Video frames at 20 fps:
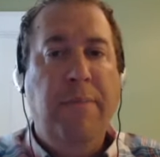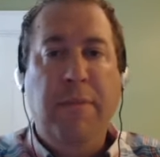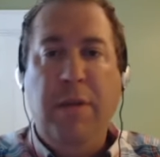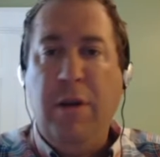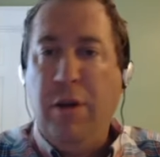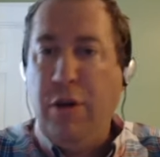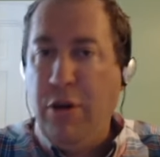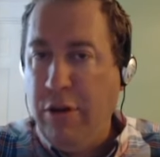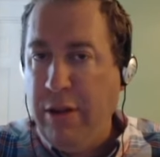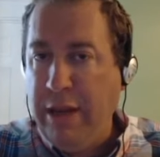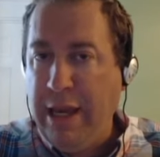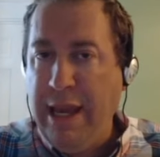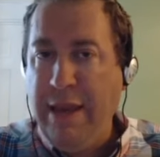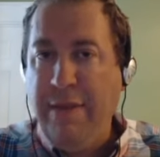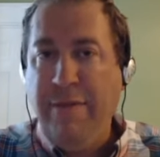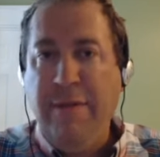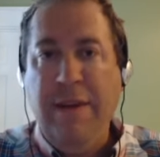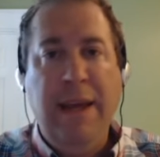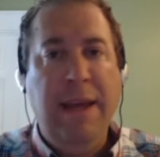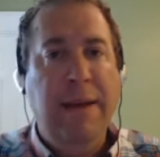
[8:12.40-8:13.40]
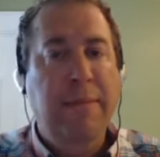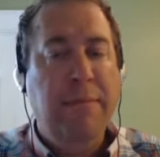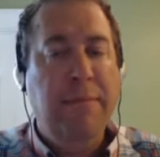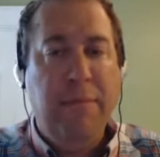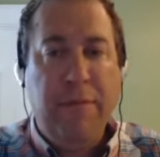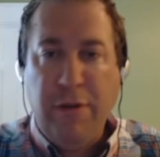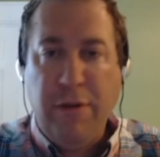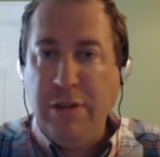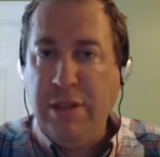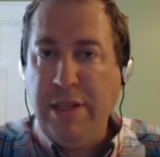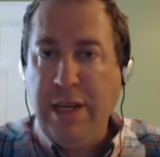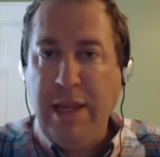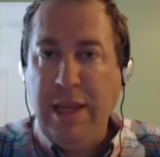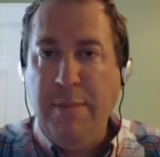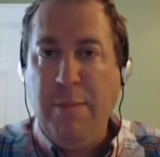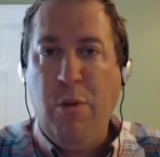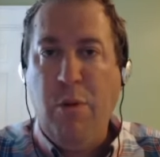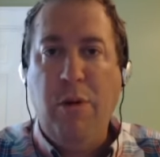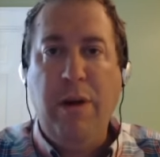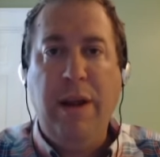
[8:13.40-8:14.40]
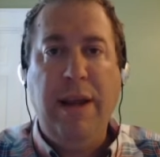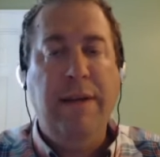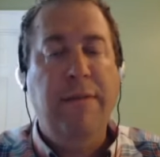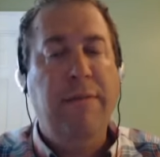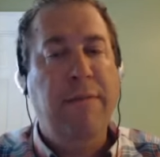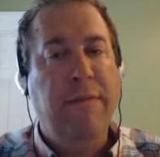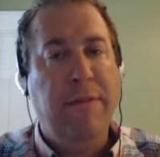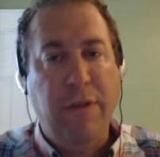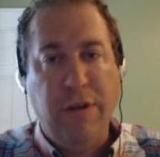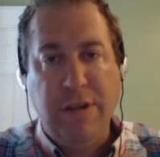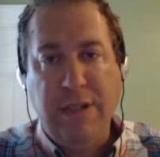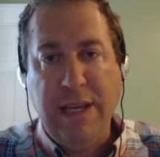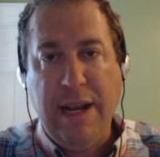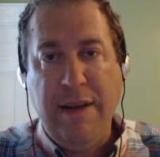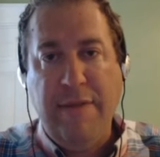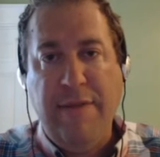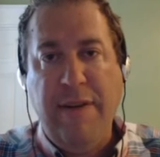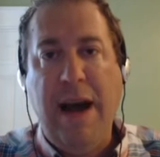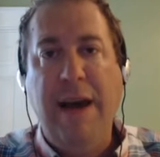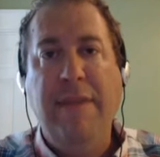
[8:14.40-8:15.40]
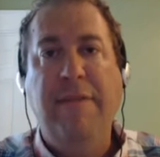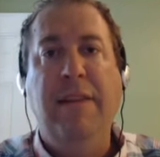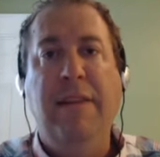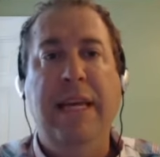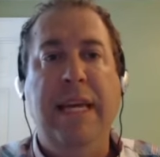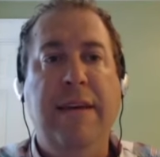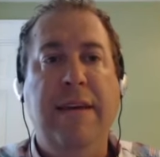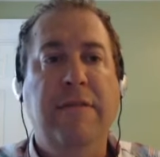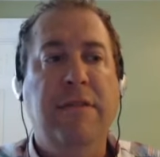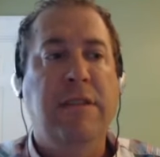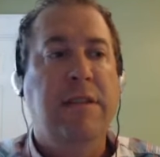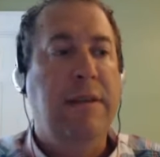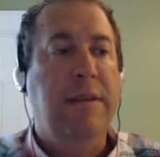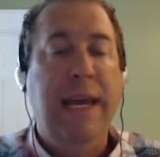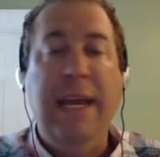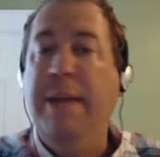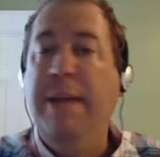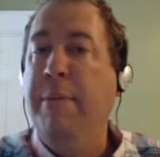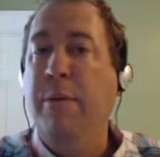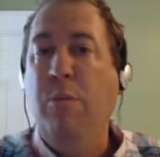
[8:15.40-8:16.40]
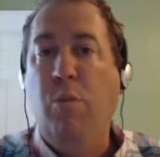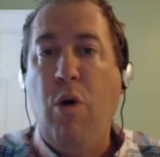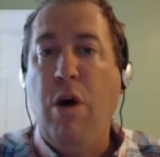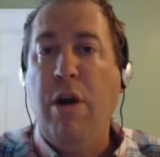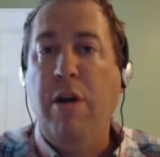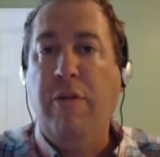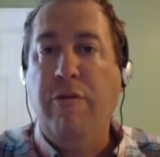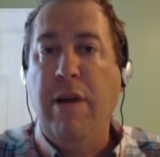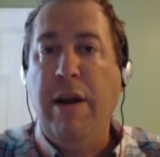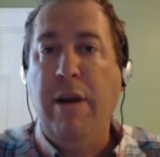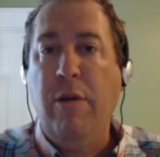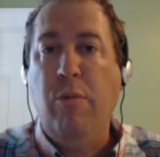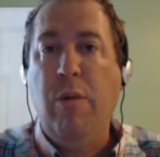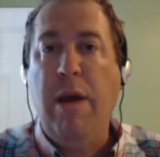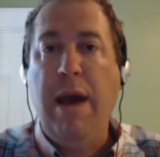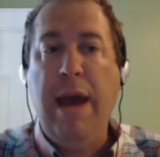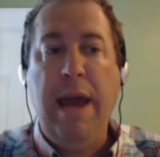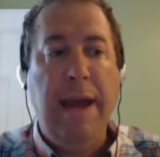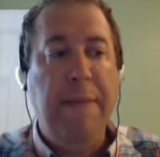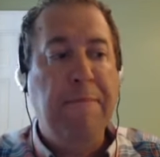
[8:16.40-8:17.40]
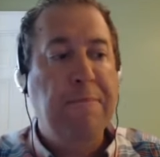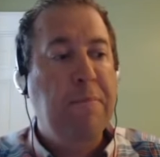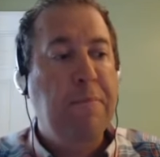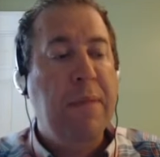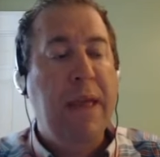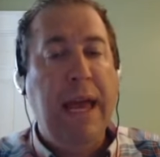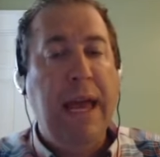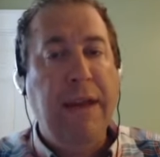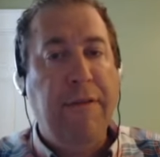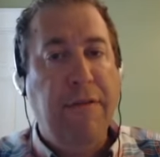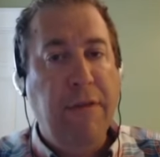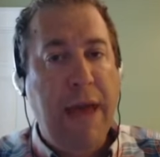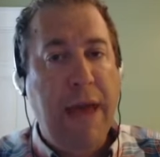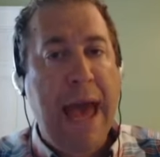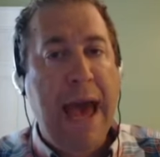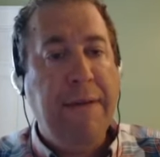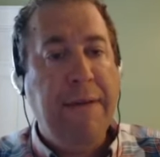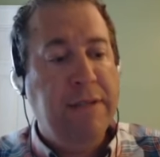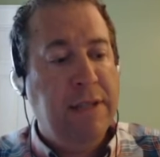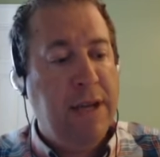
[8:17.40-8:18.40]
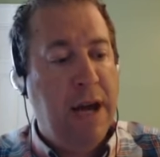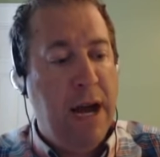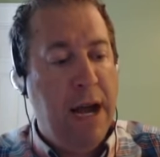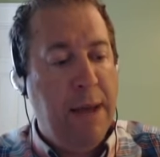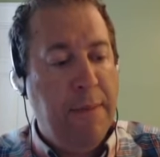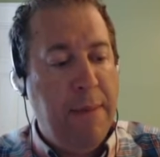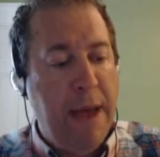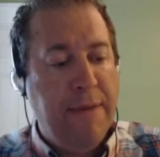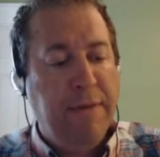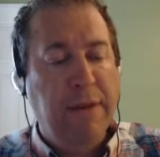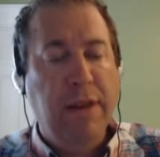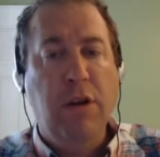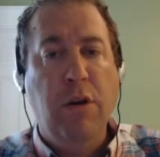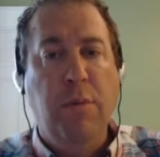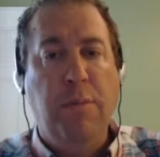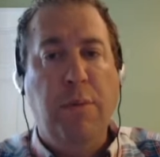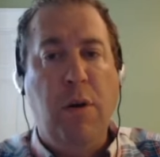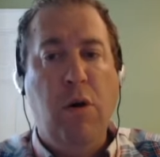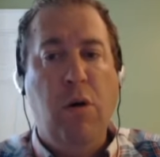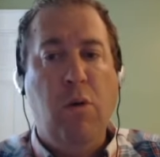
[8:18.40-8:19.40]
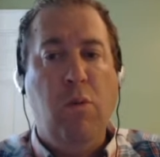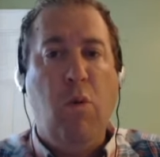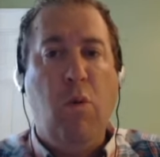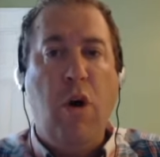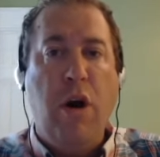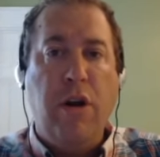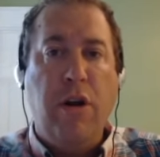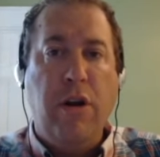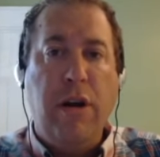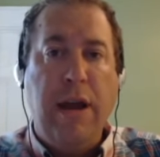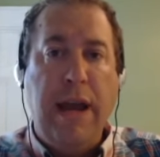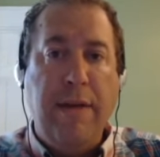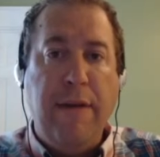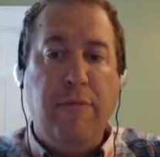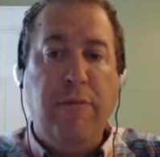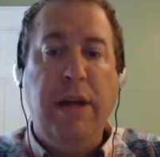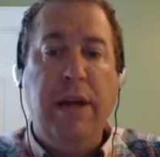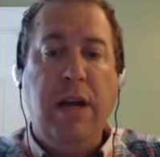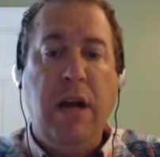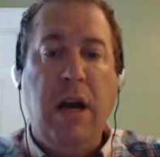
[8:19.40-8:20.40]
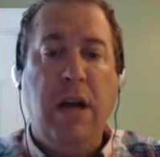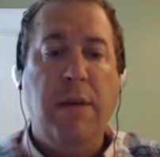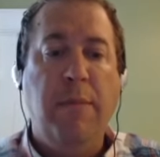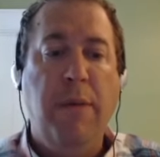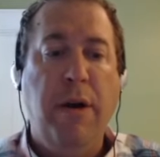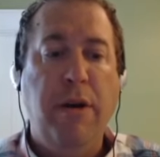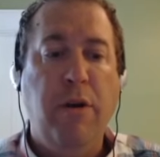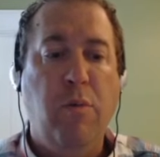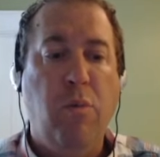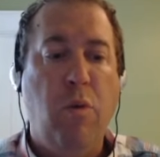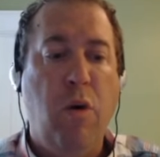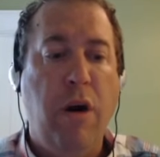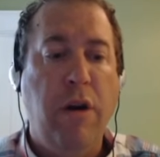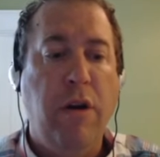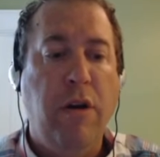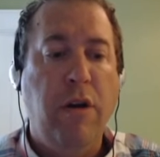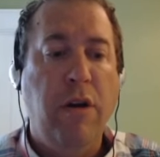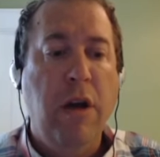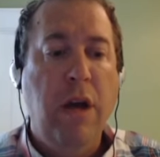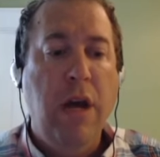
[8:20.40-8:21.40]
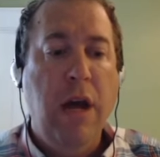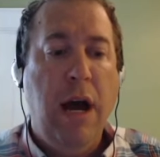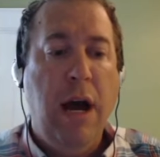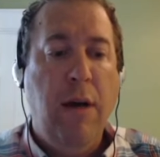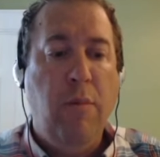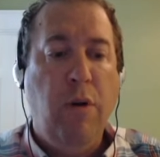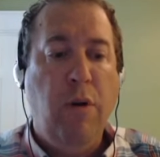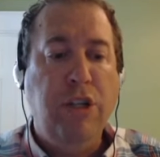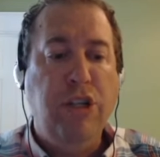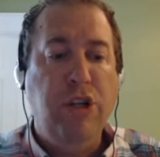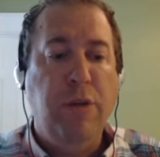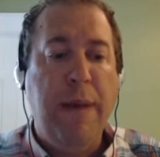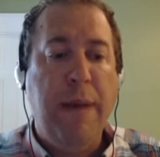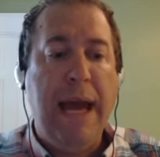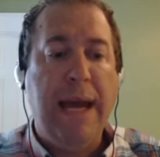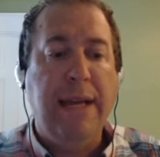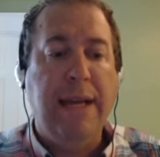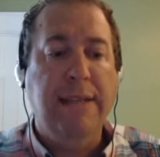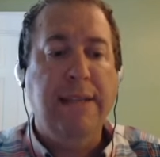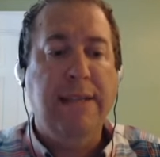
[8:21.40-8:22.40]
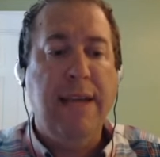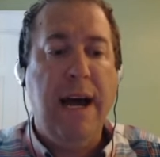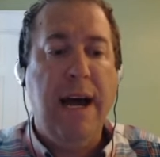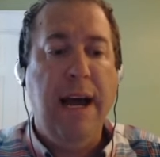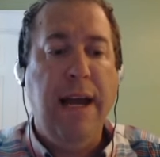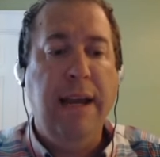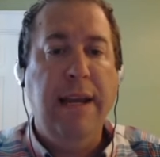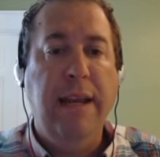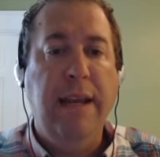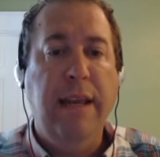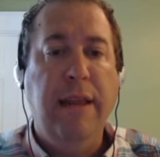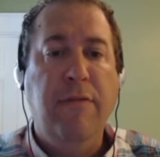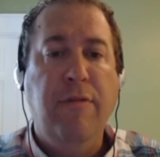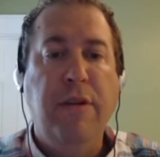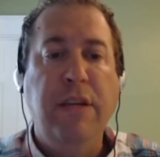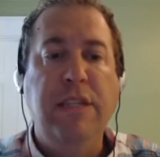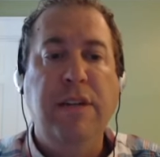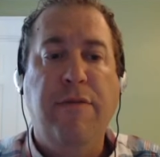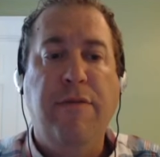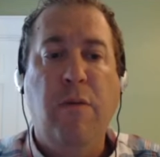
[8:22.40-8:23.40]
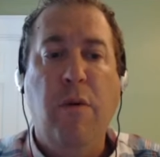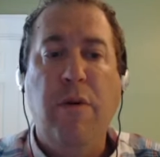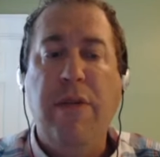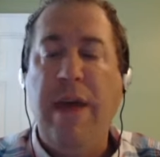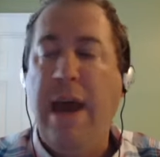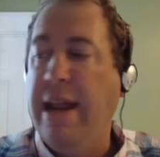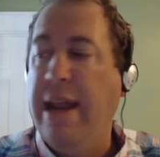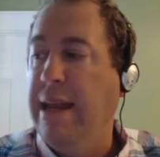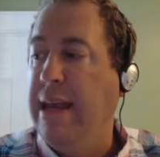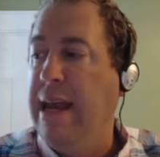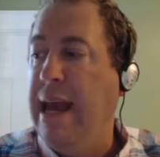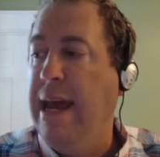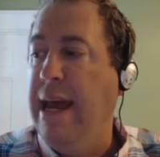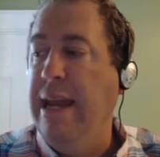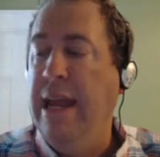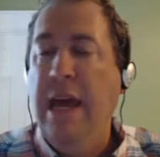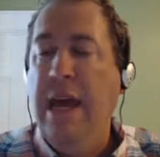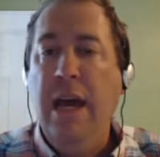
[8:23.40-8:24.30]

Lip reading: early evening, first thing in the morning, first set of 5 leaves, get them in water right away. And if you have time, have a little bowl of water and recut them underwater once you're back inside. And the reason for that, again,